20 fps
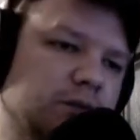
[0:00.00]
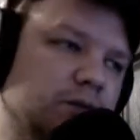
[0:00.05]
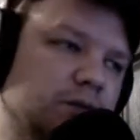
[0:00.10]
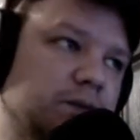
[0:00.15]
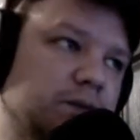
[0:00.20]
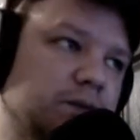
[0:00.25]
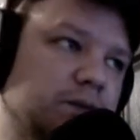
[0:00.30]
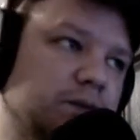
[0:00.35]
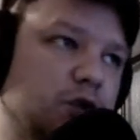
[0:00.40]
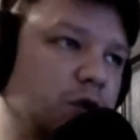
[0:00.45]

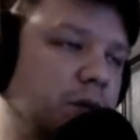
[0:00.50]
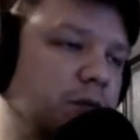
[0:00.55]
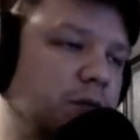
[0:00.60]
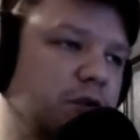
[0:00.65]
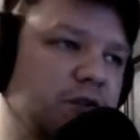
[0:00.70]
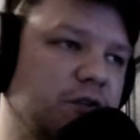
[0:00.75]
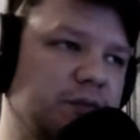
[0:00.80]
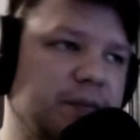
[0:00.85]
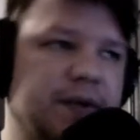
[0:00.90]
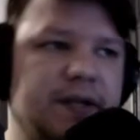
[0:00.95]
do a
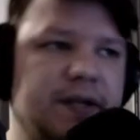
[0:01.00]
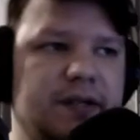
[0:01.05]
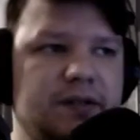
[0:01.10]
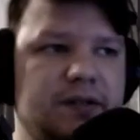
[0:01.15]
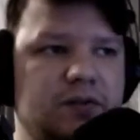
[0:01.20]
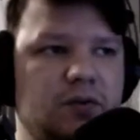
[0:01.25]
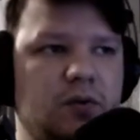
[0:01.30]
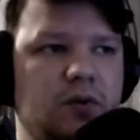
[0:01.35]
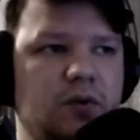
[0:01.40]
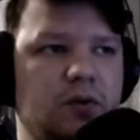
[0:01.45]

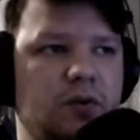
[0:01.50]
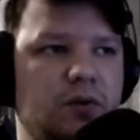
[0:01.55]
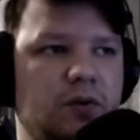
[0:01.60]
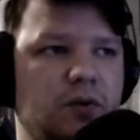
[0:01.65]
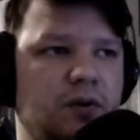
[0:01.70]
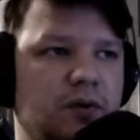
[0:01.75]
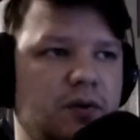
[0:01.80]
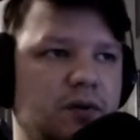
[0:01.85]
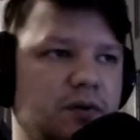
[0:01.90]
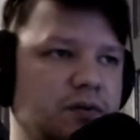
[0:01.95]
movement
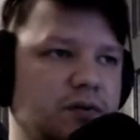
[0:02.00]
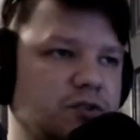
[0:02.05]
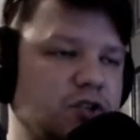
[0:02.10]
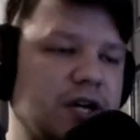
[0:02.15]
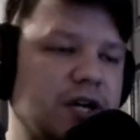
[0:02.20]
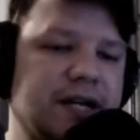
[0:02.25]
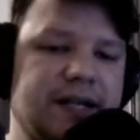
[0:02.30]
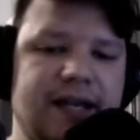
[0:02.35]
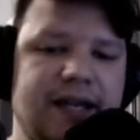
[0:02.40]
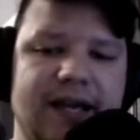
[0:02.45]
or
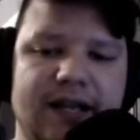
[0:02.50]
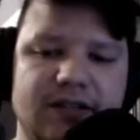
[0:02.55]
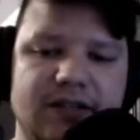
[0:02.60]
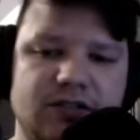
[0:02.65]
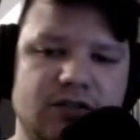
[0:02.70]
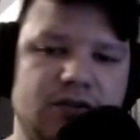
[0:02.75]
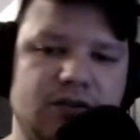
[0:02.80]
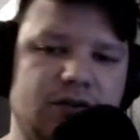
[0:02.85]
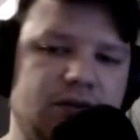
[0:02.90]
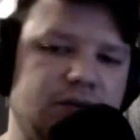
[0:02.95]
try to
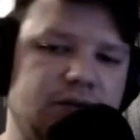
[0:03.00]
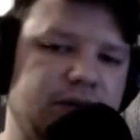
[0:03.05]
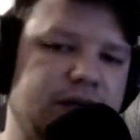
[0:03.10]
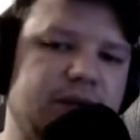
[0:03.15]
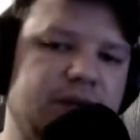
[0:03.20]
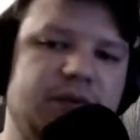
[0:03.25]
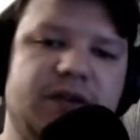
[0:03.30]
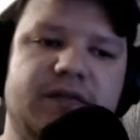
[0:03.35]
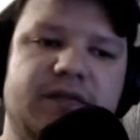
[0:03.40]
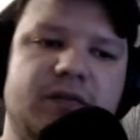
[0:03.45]
cancel
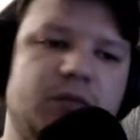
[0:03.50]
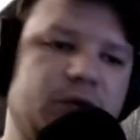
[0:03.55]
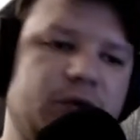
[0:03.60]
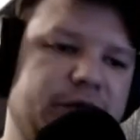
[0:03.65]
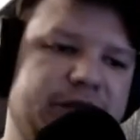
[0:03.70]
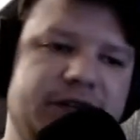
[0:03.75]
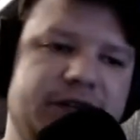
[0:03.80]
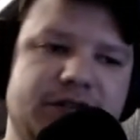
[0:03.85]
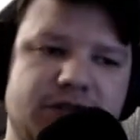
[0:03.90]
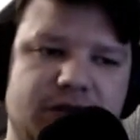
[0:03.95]
him even
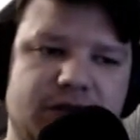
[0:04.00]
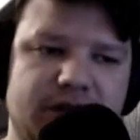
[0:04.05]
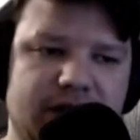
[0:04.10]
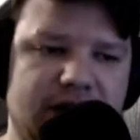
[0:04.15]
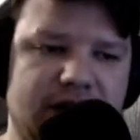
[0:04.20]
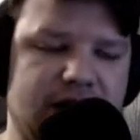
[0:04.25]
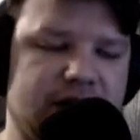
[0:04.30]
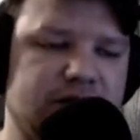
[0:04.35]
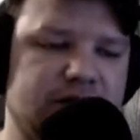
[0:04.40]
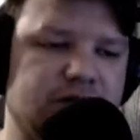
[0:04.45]
more than he's already
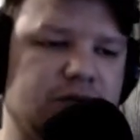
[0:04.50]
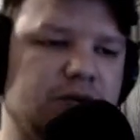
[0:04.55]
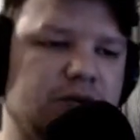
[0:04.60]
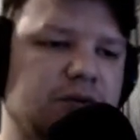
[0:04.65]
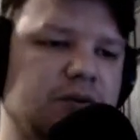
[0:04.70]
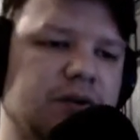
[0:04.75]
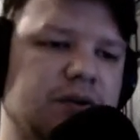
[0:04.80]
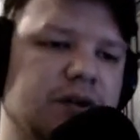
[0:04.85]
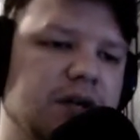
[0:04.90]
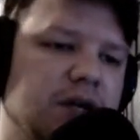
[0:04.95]

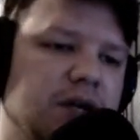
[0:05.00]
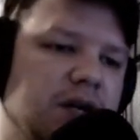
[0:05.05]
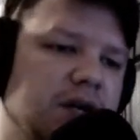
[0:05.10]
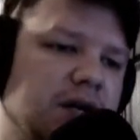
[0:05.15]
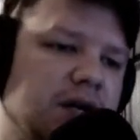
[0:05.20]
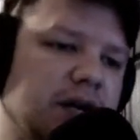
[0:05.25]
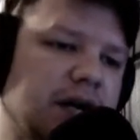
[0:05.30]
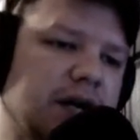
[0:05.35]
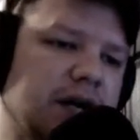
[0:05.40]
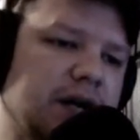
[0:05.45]
canceled, or
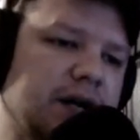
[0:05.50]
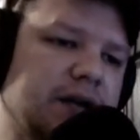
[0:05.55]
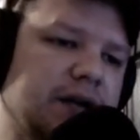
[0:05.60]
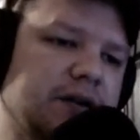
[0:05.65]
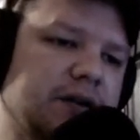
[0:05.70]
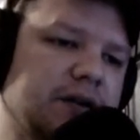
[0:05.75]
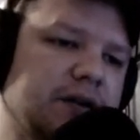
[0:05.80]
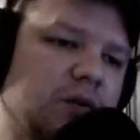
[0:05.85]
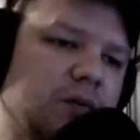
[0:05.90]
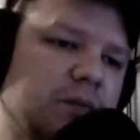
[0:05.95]
uh,
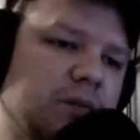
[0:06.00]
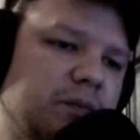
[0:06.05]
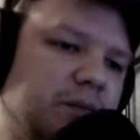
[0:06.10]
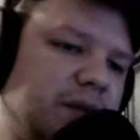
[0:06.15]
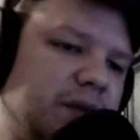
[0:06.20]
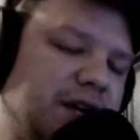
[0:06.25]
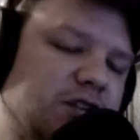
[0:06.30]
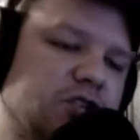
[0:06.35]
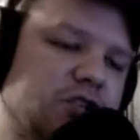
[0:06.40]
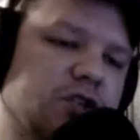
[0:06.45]
you know
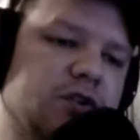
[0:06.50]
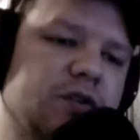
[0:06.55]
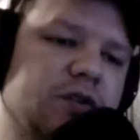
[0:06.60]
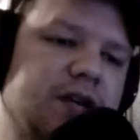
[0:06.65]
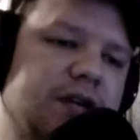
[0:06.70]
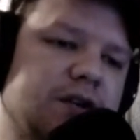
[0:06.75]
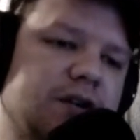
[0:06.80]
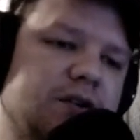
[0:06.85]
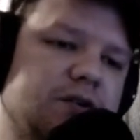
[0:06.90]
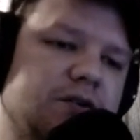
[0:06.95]
make sure
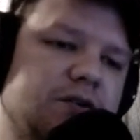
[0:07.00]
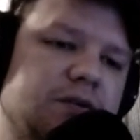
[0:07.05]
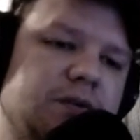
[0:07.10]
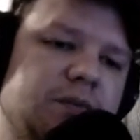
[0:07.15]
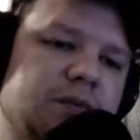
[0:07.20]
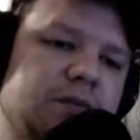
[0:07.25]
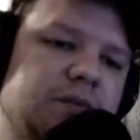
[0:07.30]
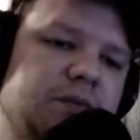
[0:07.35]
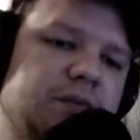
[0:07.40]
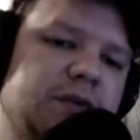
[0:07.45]
that
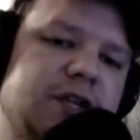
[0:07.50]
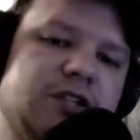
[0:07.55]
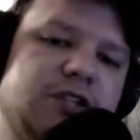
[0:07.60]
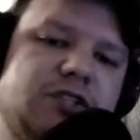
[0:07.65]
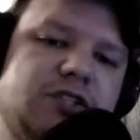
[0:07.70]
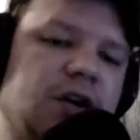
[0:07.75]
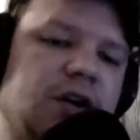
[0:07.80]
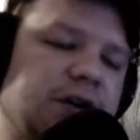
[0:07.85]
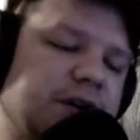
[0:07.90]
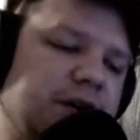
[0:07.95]
you're in
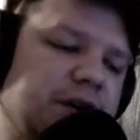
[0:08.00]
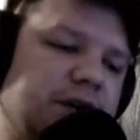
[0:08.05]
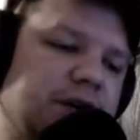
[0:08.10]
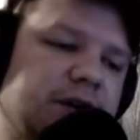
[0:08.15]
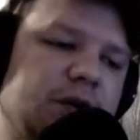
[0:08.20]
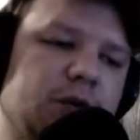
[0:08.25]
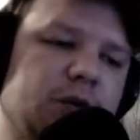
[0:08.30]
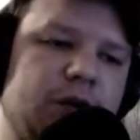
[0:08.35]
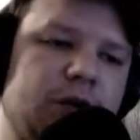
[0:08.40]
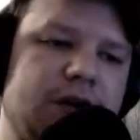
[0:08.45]

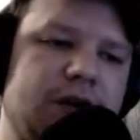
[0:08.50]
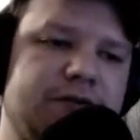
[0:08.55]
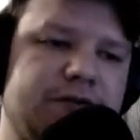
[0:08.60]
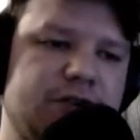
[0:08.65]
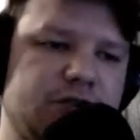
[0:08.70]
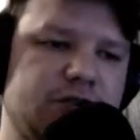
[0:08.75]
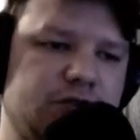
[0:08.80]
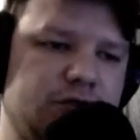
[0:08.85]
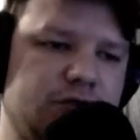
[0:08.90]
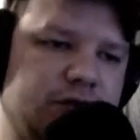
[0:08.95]
solidarity with Ray
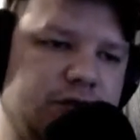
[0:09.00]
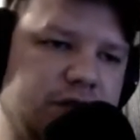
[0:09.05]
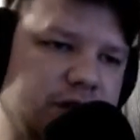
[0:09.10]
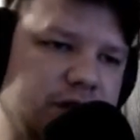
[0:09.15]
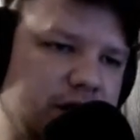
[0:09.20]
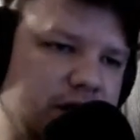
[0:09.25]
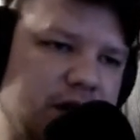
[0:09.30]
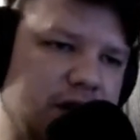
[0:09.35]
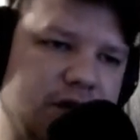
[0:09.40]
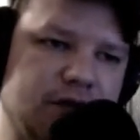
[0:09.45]
Fisher and,
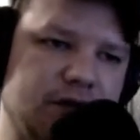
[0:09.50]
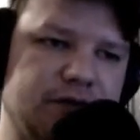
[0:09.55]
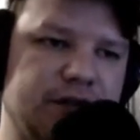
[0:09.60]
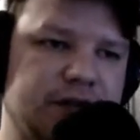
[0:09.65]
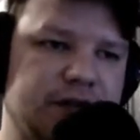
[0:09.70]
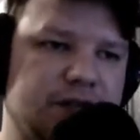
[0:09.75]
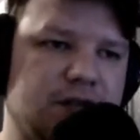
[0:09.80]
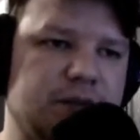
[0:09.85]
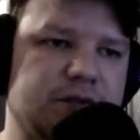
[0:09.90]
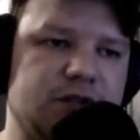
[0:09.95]
and other
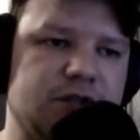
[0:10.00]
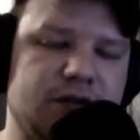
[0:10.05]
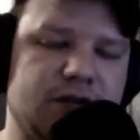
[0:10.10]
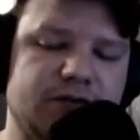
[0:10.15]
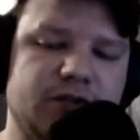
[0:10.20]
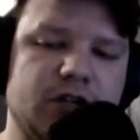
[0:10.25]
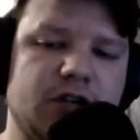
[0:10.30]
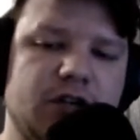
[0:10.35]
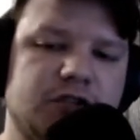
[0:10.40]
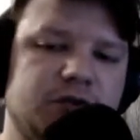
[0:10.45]
victims
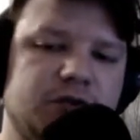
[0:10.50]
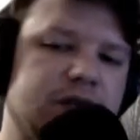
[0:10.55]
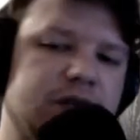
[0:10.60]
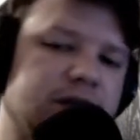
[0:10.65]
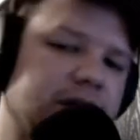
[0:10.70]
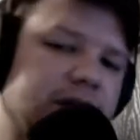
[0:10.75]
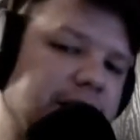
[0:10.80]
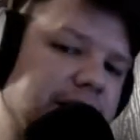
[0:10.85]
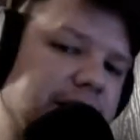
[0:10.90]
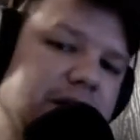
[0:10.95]
of Joss
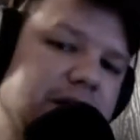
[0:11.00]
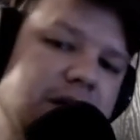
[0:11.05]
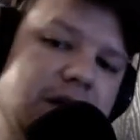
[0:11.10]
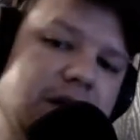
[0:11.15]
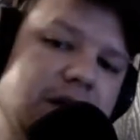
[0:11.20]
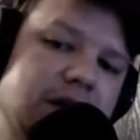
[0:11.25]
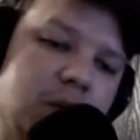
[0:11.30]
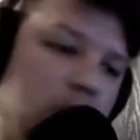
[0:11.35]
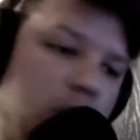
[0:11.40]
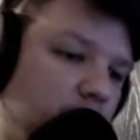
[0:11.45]
Whedon, like
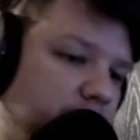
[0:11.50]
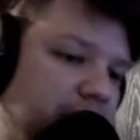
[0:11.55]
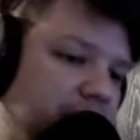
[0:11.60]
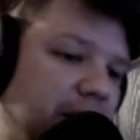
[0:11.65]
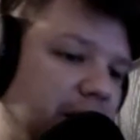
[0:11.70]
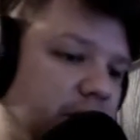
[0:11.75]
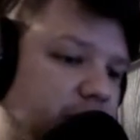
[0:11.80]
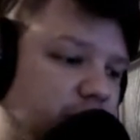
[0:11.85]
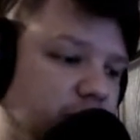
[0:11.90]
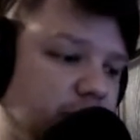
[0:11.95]
more
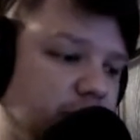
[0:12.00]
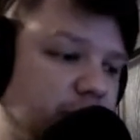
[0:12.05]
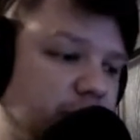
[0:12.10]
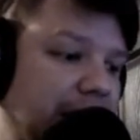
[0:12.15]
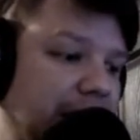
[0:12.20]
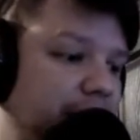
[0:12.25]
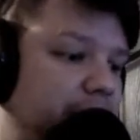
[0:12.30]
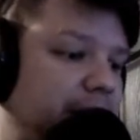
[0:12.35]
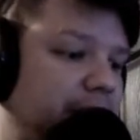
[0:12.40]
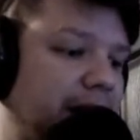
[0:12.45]
power to you.
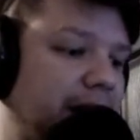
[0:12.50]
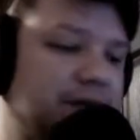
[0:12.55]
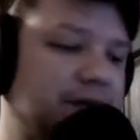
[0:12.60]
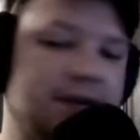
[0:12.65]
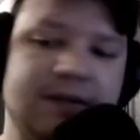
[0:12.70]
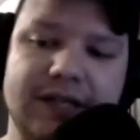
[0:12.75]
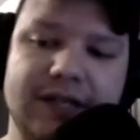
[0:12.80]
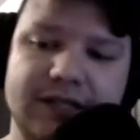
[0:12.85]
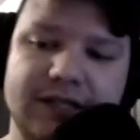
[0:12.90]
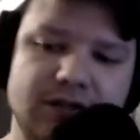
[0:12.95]
I, I
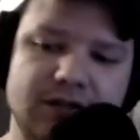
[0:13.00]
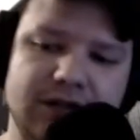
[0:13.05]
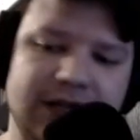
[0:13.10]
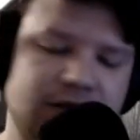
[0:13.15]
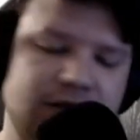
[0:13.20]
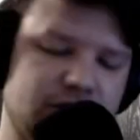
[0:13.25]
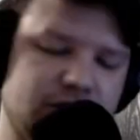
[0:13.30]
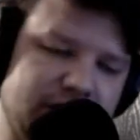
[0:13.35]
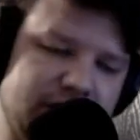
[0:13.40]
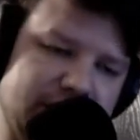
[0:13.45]
think that's
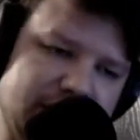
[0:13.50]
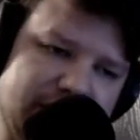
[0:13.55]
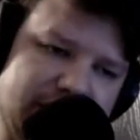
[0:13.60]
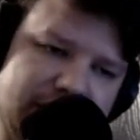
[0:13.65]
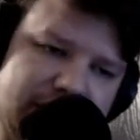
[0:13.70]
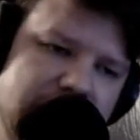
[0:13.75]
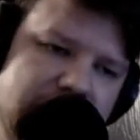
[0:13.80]
that's great. Like